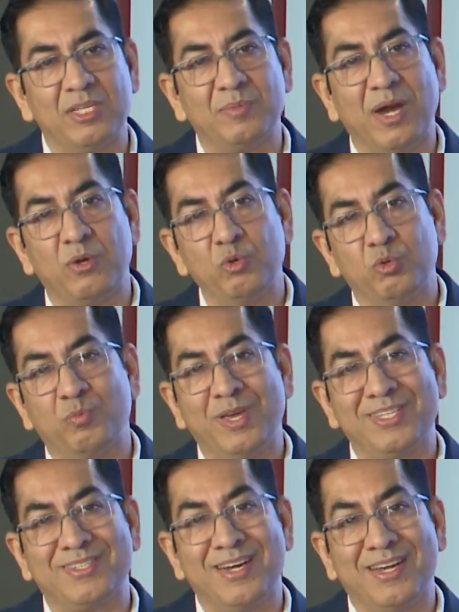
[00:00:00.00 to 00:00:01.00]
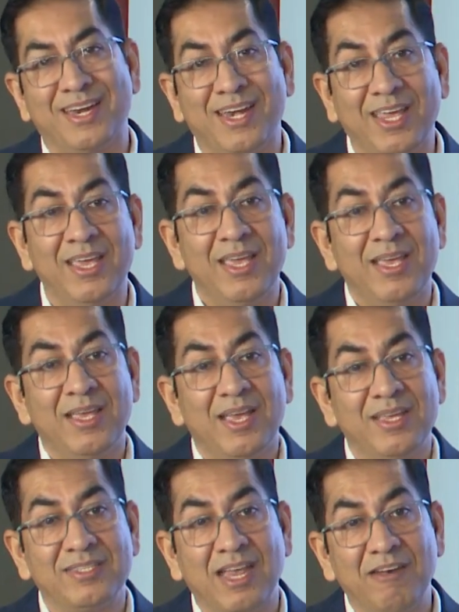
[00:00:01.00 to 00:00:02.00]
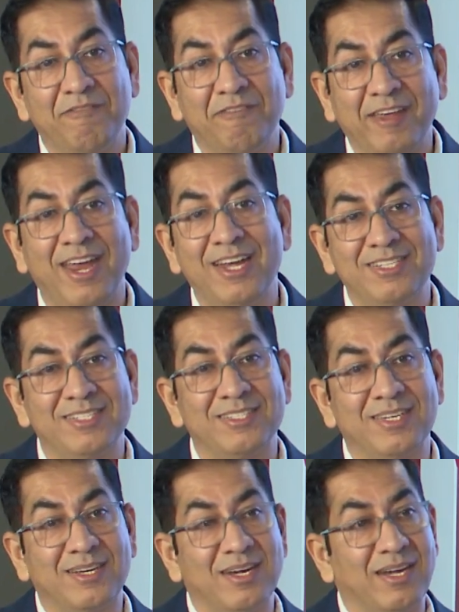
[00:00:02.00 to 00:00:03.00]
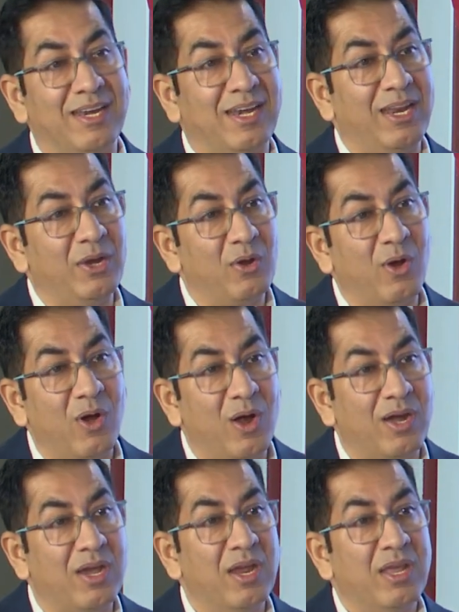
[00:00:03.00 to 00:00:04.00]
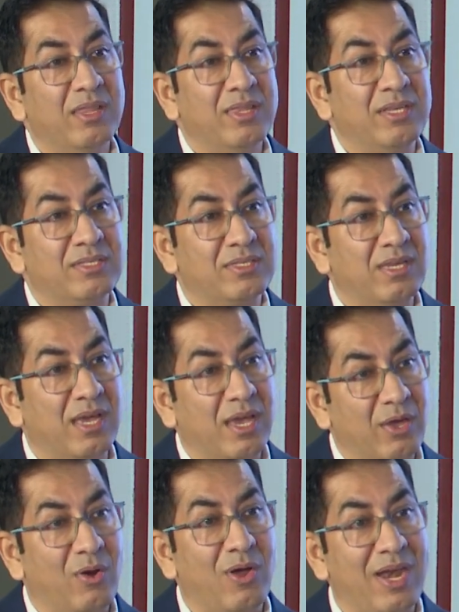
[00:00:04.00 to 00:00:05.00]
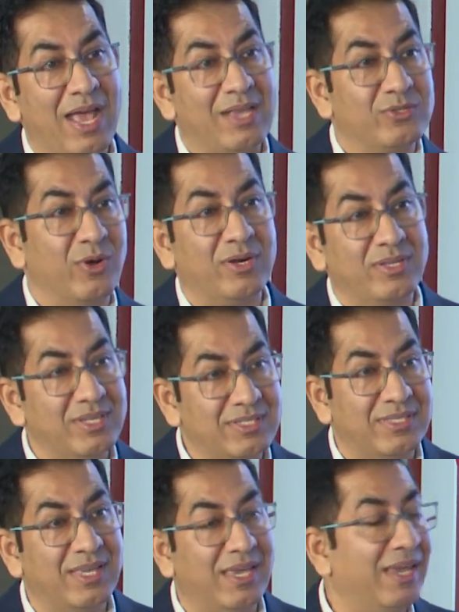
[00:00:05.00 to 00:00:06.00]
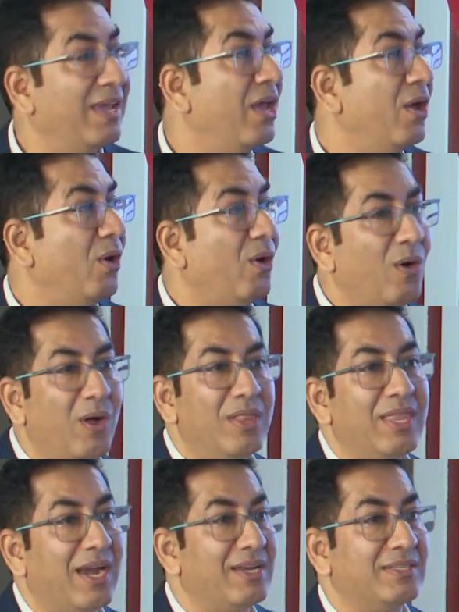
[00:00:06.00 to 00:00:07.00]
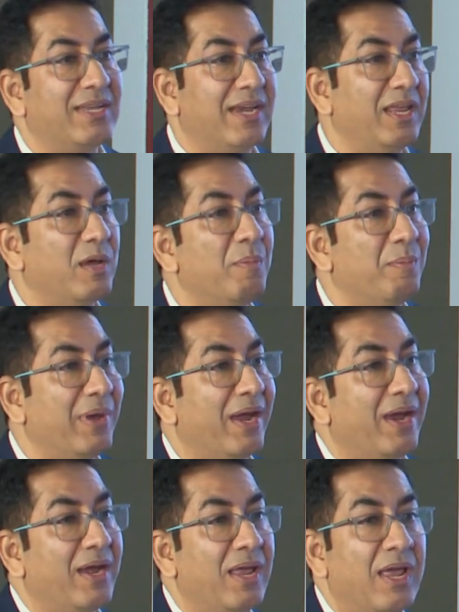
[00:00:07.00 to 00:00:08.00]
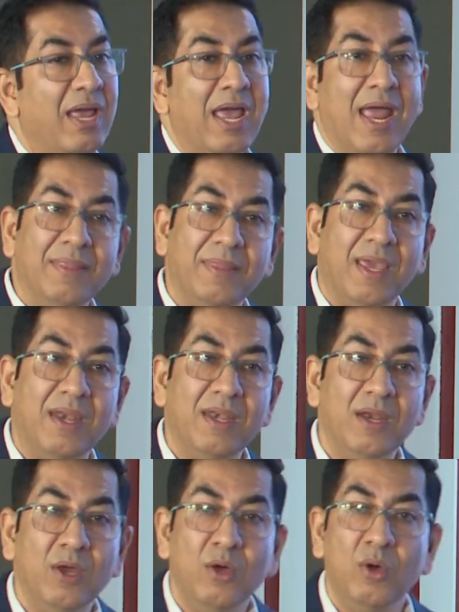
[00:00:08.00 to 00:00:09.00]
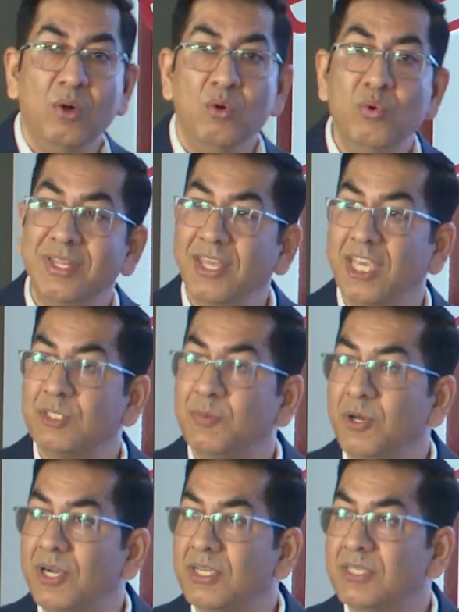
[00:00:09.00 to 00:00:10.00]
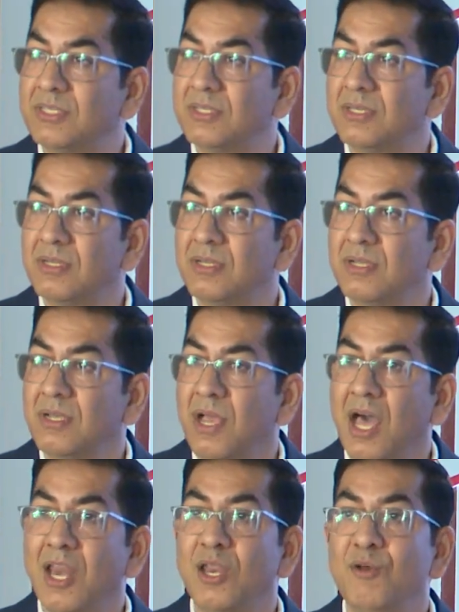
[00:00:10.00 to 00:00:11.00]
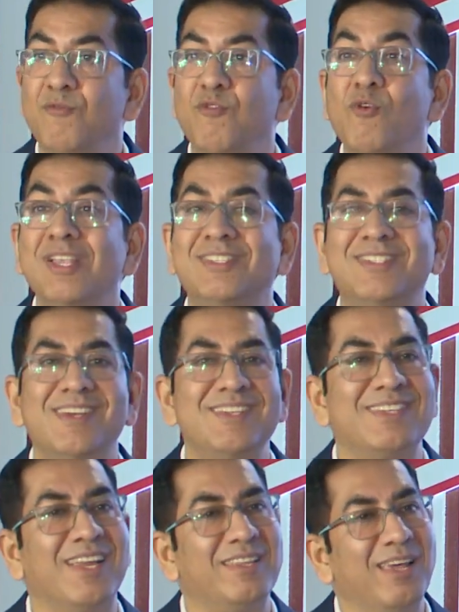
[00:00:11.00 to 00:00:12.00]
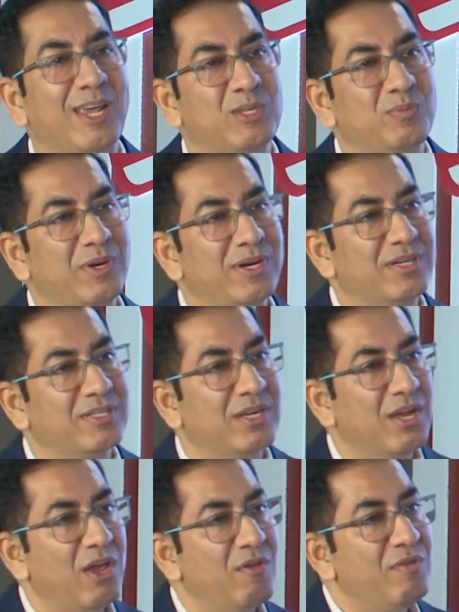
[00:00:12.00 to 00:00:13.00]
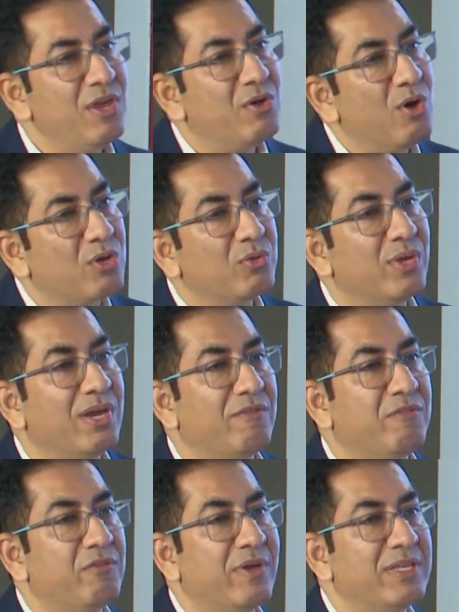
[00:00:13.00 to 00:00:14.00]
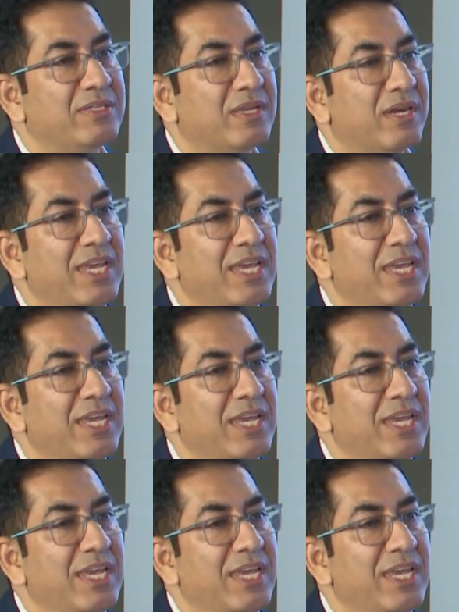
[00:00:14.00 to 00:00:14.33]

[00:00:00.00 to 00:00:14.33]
Is my toothpaste containing sulfates? Is it containing not? This hair oil has got this thing. All that is getting compared. And then, who are the experts? Our influencers are the experts. We go to the influencer.